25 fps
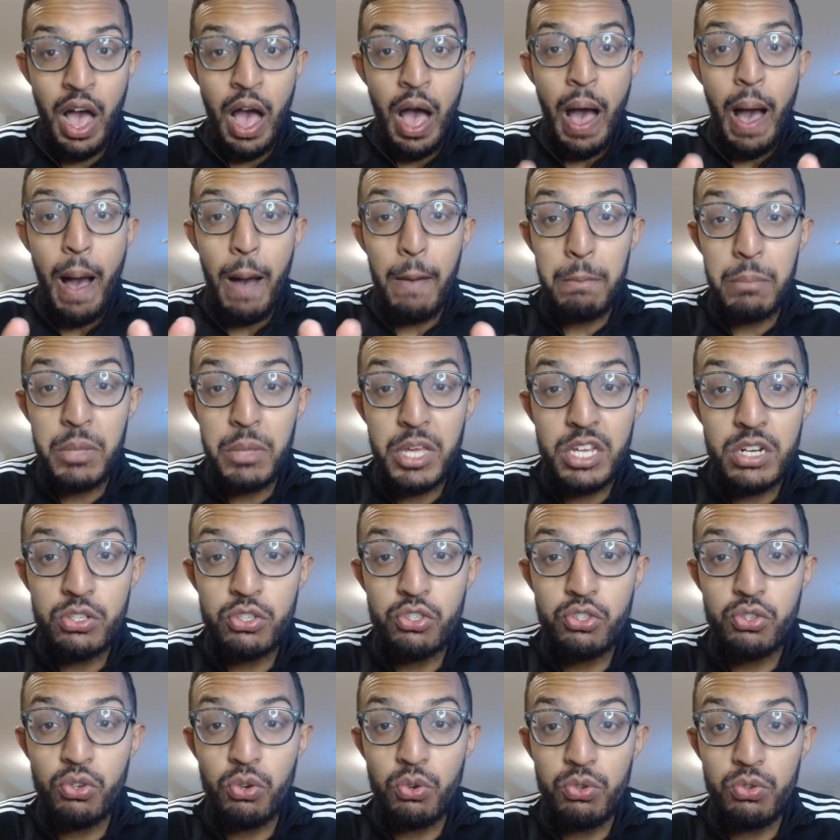I'm going to
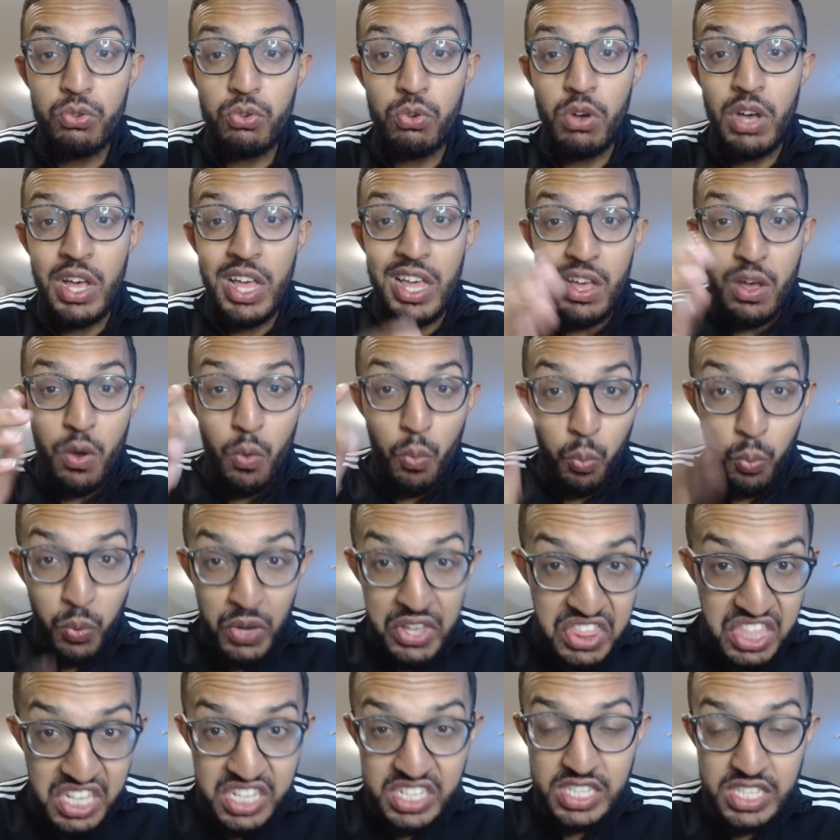show you with
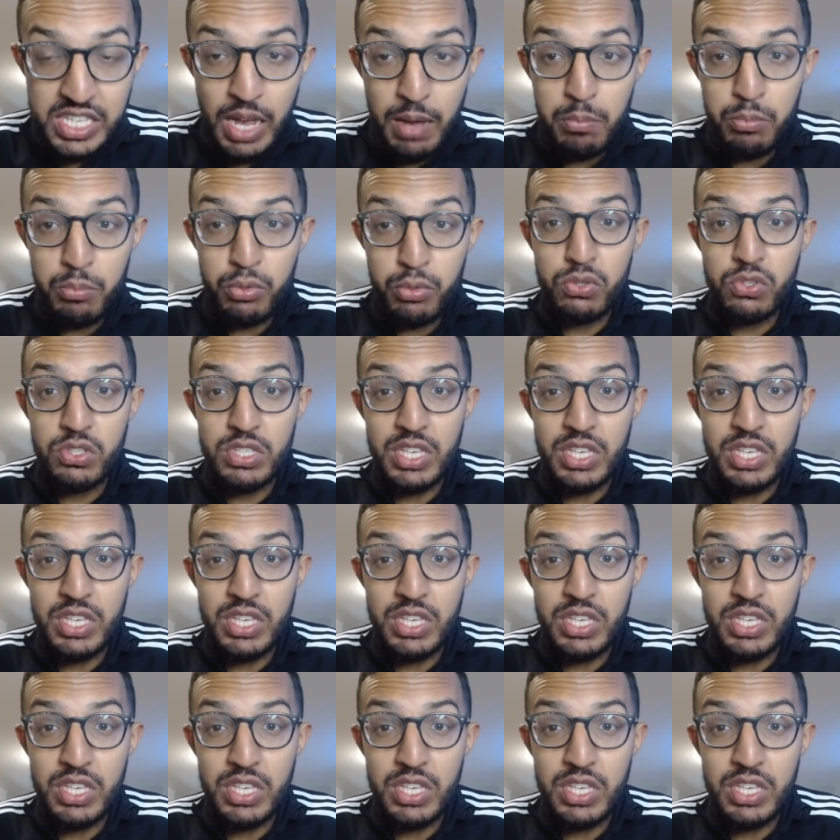examples,